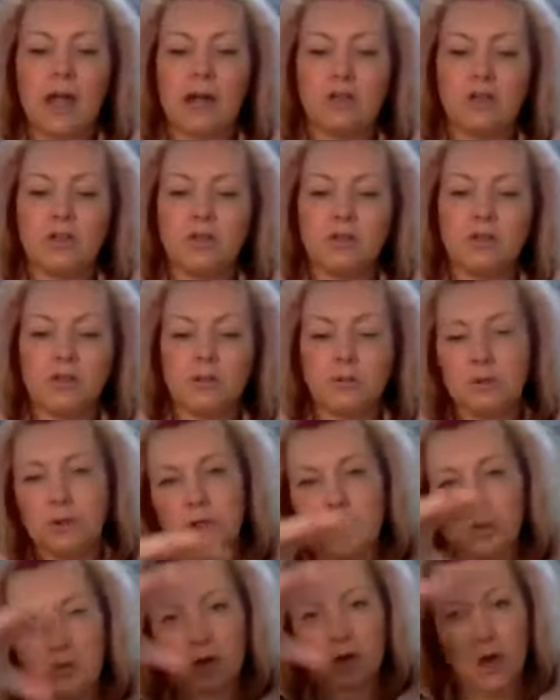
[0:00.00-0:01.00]
you
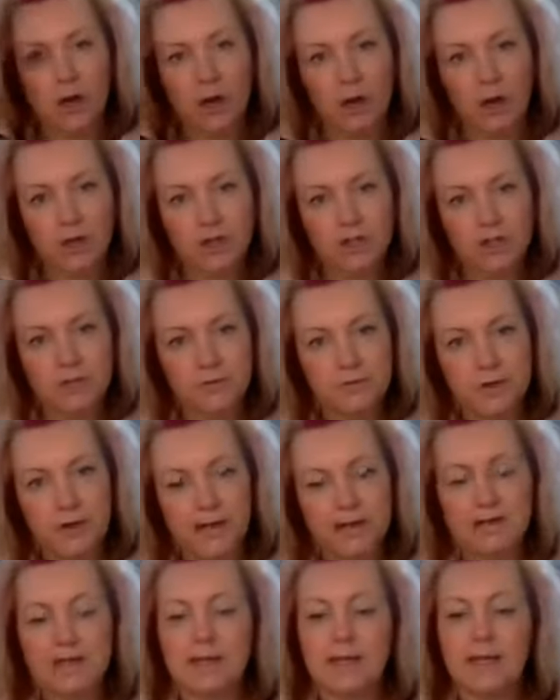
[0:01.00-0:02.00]
put your arch
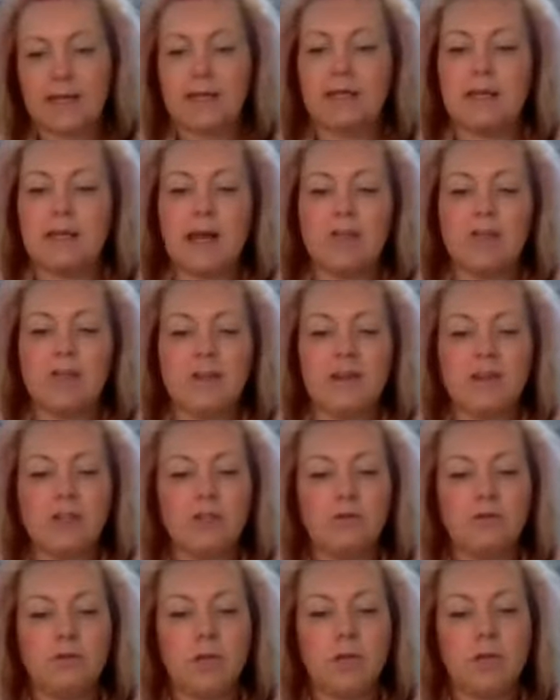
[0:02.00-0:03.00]
effect in, and then
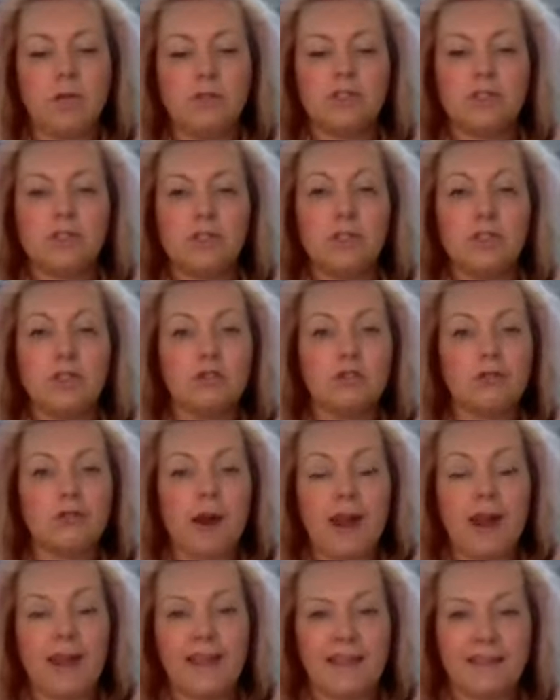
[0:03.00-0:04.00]
you learn to
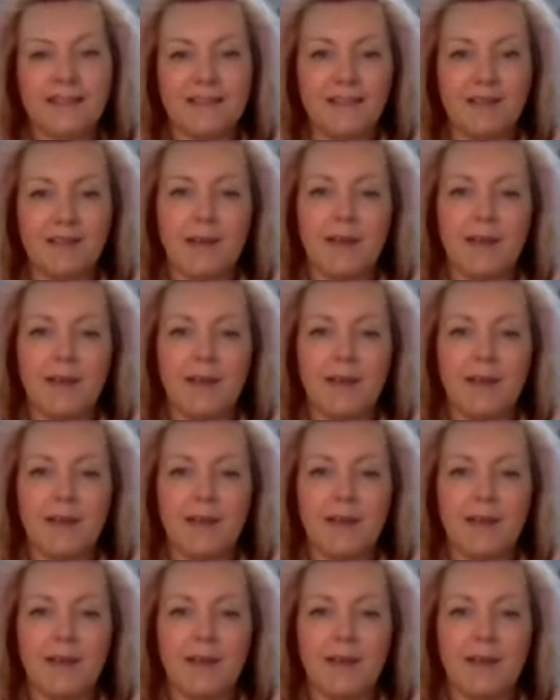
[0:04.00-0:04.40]
train